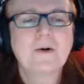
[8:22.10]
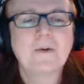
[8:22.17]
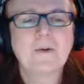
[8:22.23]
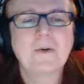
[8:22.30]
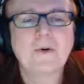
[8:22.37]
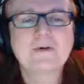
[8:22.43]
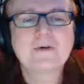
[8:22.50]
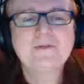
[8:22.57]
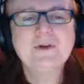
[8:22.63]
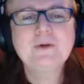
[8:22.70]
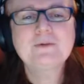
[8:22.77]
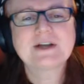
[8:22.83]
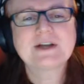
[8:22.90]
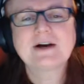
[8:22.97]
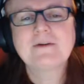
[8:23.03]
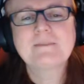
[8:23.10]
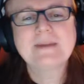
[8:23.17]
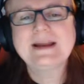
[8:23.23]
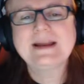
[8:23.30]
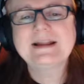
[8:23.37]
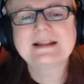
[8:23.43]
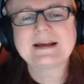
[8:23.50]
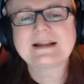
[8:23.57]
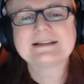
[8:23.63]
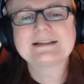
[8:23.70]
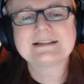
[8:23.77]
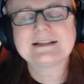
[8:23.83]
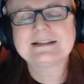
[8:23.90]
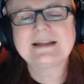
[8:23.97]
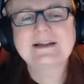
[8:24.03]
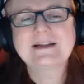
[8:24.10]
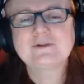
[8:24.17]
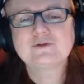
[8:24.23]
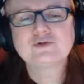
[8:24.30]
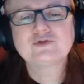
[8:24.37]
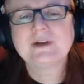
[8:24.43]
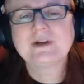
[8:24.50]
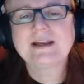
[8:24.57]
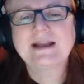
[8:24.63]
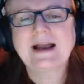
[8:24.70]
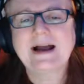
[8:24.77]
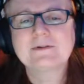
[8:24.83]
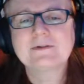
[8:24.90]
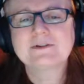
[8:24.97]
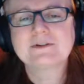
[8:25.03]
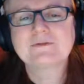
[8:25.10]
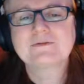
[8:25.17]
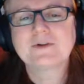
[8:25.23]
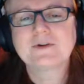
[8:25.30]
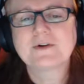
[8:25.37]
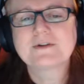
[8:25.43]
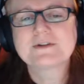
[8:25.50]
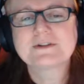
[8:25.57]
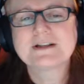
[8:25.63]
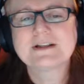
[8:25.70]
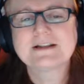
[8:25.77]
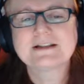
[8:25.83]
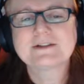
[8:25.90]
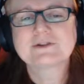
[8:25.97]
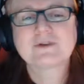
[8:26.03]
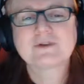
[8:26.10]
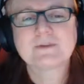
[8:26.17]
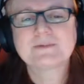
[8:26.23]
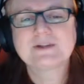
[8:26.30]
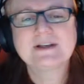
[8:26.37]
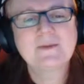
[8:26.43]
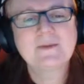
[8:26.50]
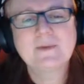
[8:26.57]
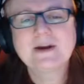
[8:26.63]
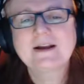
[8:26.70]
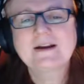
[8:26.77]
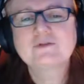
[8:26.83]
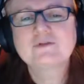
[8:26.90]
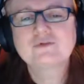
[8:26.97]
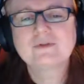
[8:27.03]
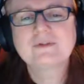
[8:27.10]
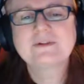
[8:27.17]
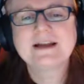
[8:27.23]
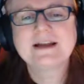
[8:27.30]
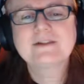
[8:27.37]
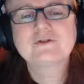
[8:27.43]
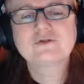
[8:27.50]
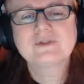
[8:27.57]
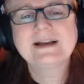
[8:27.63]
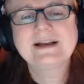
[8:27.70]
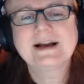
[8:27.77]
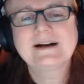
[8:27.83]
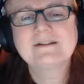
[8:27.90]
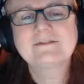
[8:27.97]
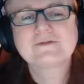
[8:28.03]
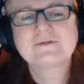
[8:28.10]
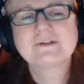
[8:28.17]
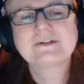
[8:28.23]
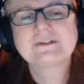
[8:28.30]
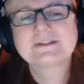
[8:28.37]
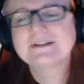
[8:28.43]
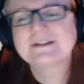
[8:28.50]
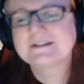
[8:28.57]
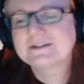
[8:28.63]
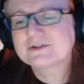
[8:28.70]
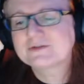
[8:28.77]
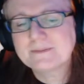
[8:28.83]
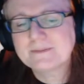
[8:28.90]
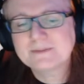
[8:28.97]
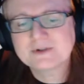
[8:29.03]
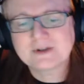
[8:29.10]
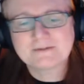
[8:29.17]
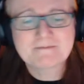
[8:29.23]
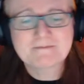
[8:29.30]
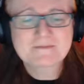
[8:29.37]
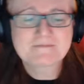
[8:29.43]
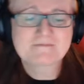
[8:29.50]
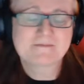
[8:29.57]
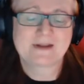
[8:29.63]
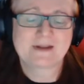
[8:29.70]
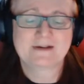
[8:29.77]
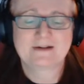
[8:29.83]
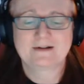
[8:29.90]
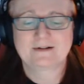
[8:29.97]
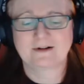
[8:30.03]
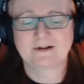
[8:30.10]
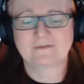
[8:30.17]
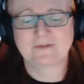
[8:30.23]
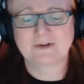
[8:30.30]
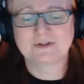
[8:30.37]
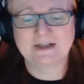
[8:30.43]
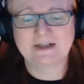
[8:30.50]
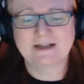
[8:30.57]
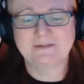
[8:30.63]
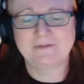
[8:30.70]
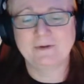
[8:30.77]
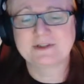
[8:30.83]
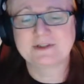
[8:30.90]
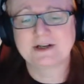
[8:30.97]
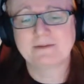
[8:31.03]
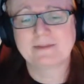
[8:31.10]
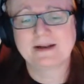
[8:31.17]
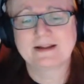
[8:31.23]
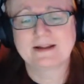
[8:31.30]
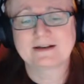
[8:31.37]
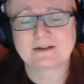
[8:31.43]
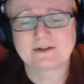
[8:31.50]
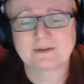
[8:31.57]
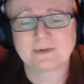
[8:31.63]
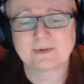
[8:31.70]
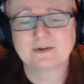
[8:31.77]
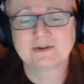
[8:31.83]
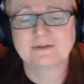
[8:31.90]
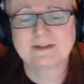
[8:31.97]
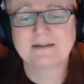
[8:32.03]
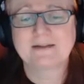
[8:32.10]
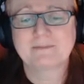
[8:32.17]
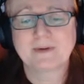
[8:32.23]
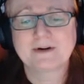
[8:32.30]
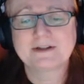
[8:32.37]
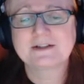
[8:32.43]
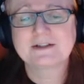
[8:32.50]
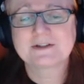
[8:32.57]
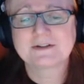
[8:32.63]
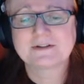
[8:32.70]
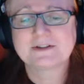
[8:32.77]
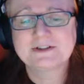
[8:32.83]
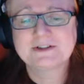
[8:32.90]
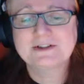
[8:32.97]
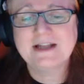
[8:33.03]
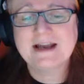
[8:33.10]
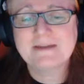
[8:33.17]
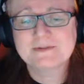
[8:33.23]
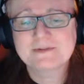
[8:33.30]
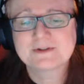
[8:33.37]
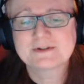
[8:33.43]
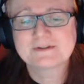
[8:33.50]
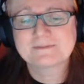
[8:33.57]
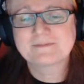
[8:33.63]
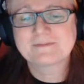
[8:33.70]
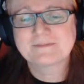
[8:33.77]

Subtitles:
Or if you tell me that there's a dead tree out in front in the description, then we're going to draw a dead tree out in front in the description. Conversely, if you tell me that there's a bunch of dead bodies on the steps,